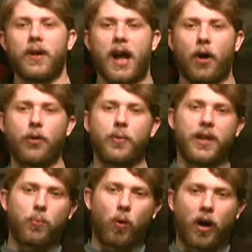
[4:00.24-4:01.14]
out, who
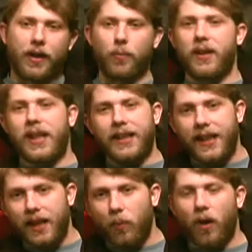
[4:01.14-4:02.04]
did what, when they
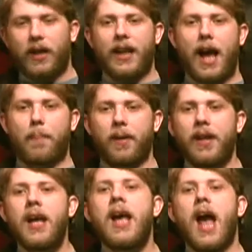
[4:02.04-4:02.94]
did it, what could happen,
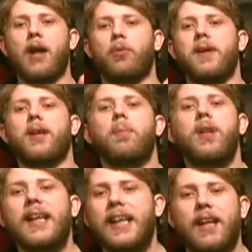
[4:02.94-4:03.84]
and it would be
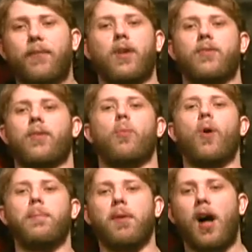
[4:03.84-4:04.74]
completely different from
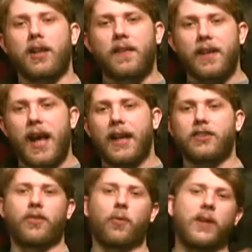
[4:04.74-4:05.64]
one block to the
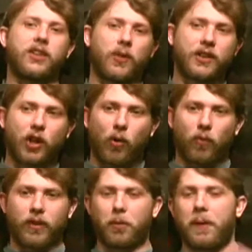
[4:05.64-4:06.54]
next. 3 streets
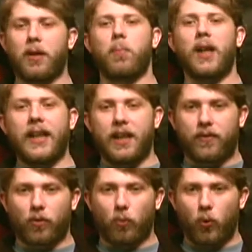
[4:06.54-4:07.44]
over, there would be completely
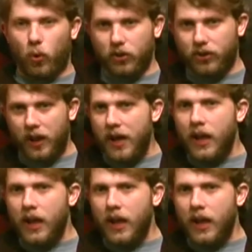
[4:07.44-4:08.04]
different rules.